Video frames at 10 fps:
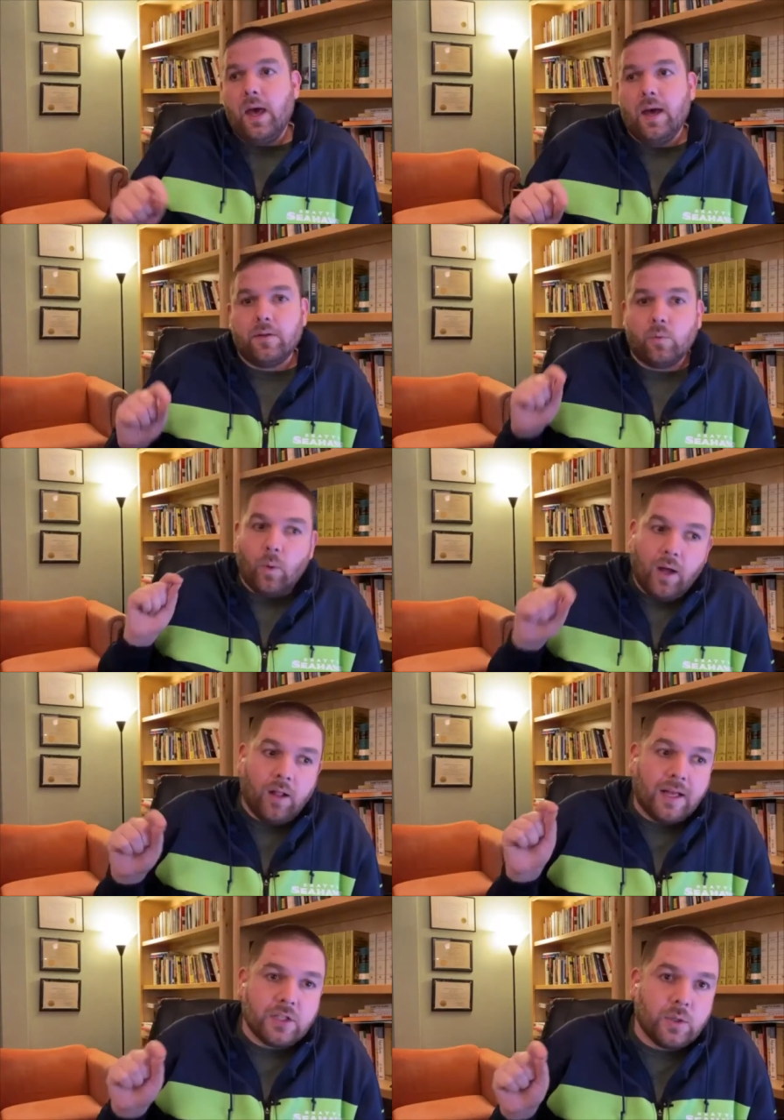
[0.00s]
as well
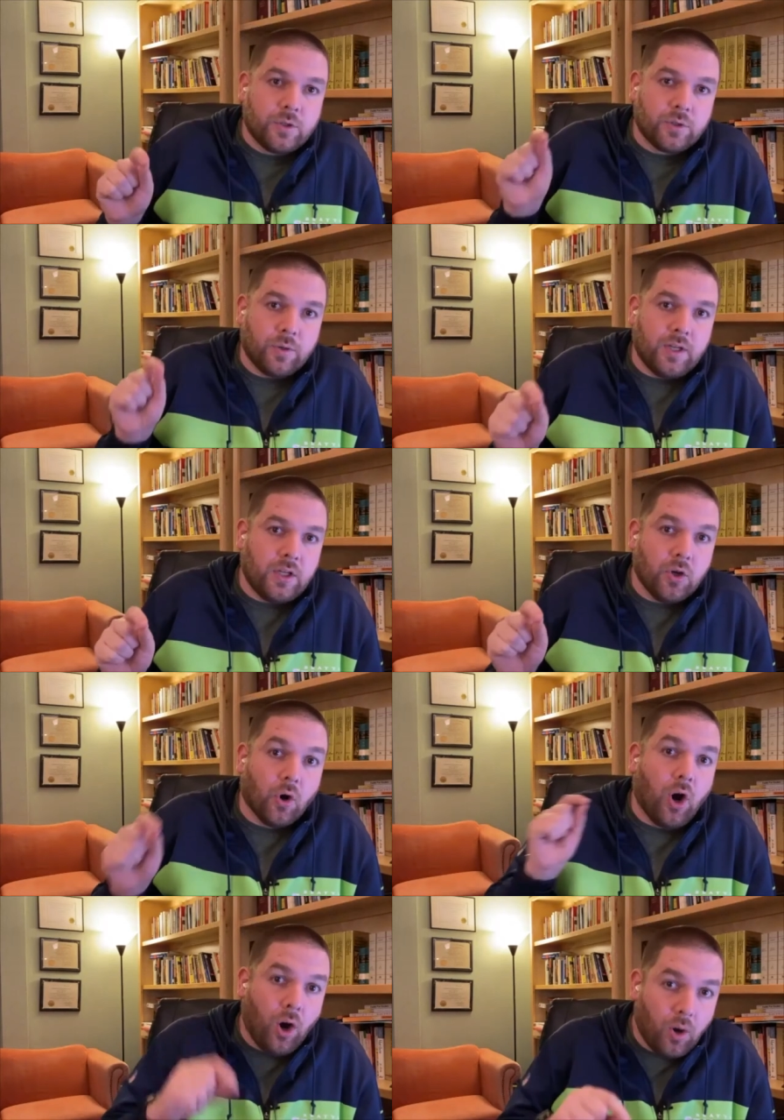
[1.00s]
as you would treat
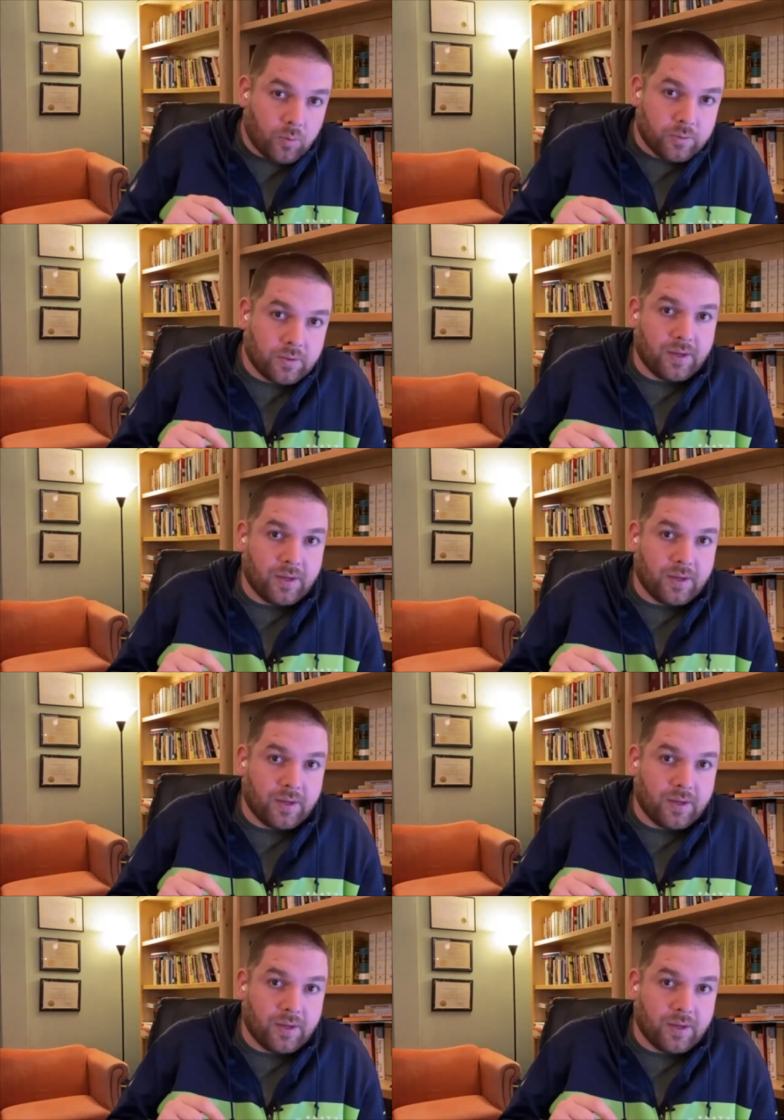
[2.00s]
your own.